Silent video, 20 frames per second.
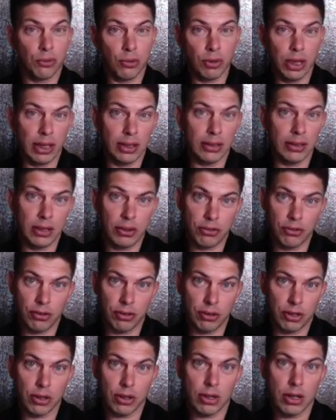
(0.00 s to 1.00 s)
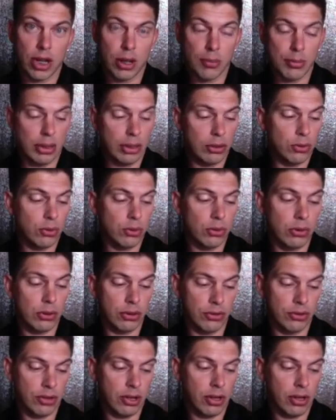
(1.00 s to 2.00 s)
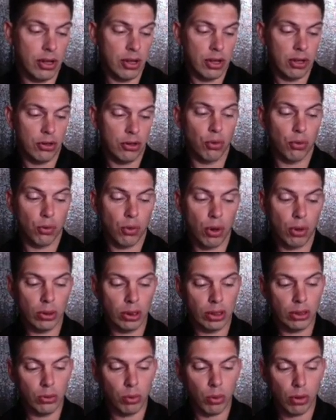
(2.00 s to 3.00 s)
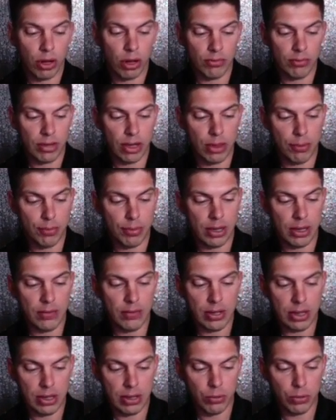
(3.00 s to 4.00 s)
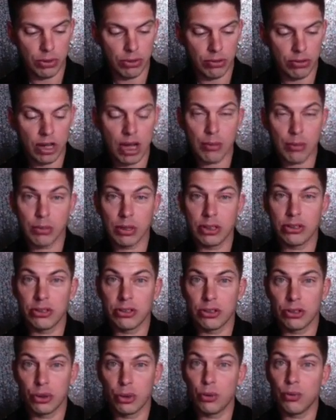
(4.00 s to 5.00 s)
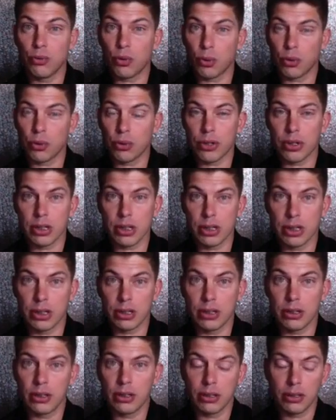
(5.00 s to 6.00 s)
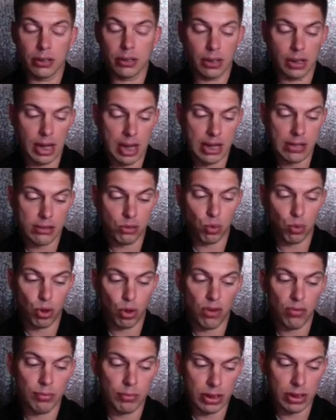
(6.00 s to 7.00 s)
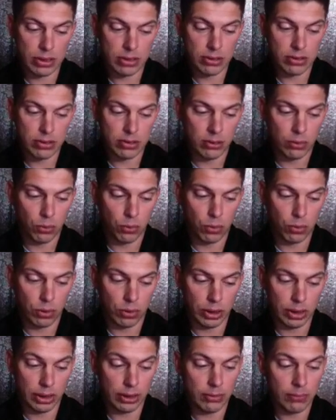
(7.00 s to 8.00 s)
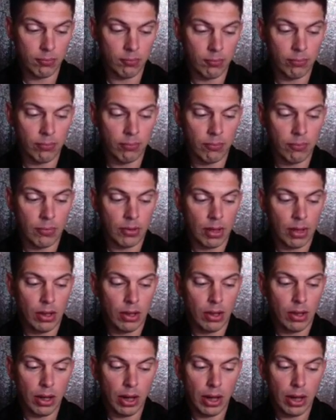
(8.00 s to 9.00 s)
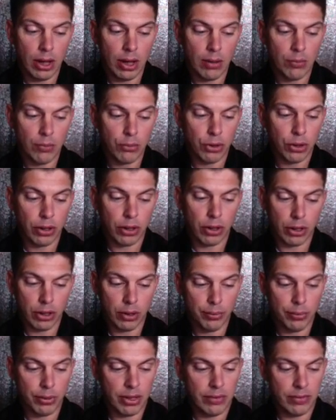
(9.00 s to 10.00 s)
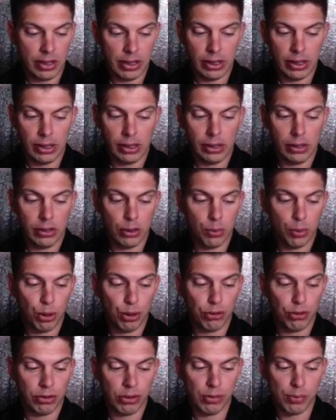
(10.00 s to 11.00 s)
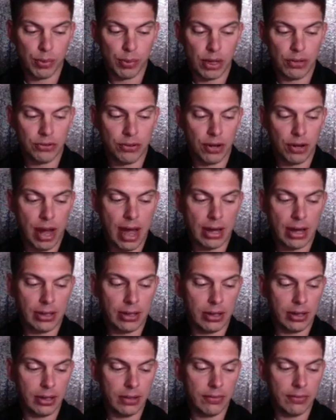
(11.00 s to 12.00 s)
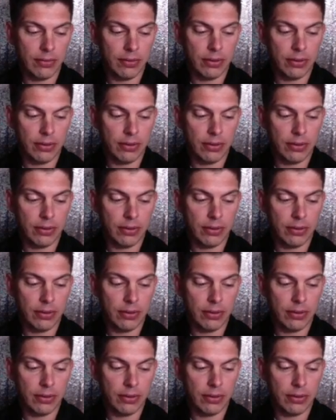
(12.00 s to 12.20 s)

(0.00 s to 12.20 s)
rank that you're coming towards, your rolling 12-month PV, which is how much you've ordered in the last 12 months rolling, your current PV, your personally sponsored active,